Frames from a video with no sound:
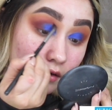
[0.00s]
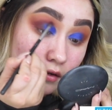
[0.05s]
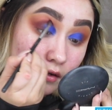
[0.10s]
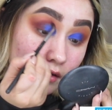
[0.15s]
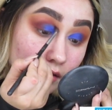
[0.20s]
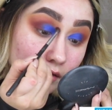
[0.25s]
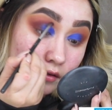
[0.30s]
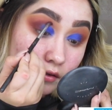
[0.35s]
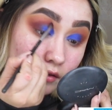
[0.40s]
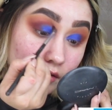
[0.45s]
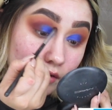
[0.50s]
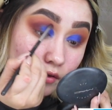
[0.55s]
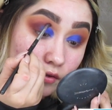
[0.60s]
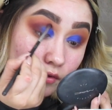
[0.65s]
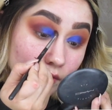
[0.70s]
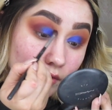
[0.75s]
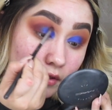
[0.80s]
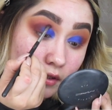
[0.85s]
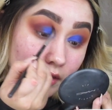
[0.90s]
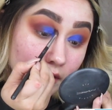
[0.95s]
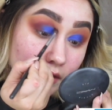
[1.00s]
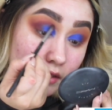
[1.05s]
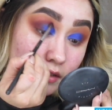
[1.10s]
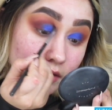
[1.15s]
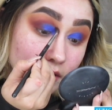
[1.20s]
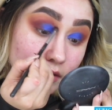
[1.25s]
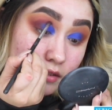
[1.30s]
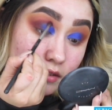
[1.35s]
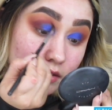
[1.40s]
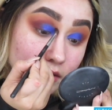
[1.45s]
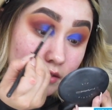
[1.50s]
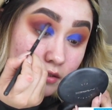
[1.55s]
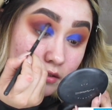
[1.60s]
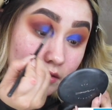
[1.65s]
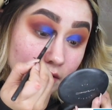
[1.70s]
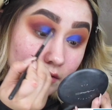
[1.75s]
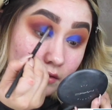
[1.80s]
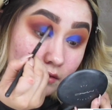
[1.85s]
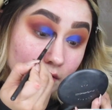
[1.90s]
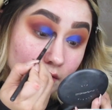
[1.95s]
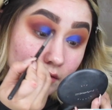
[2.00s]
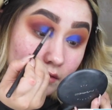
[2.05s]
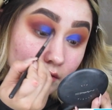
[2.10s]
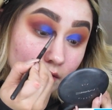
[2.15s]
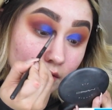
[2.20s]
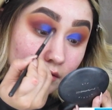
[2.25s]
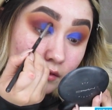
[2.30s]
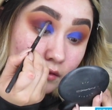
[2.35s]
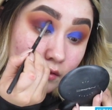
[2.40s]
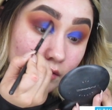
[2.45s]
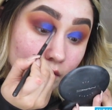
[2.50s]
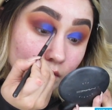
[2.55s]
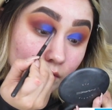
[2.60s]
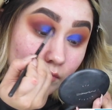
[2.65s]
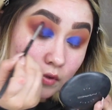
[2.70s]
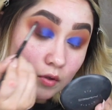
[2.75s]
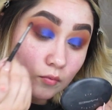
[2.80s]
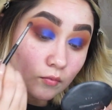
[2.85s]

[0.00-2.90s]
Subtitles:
on the crease. We